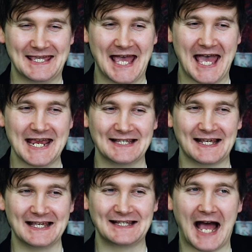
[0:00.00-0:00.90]
yeah,
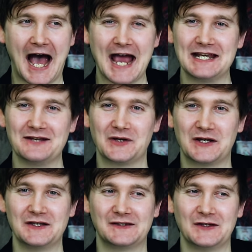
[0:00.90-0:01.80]
it's it's kind of a
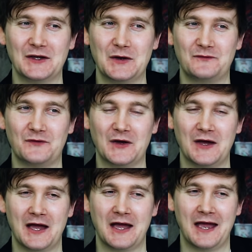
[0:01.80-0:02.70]
concern
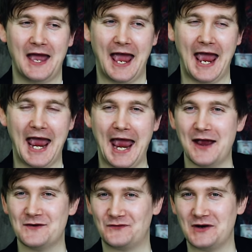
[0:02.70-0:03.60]
for
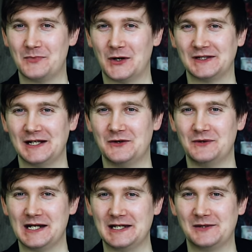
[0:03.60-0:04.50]
everybody
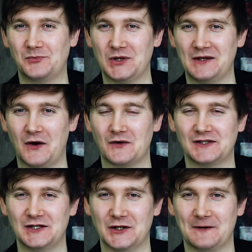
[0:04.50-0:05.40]
who needs to breathe
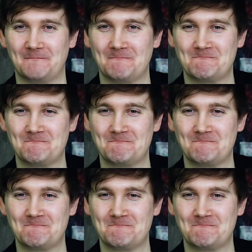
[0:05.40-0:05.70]
oxygen.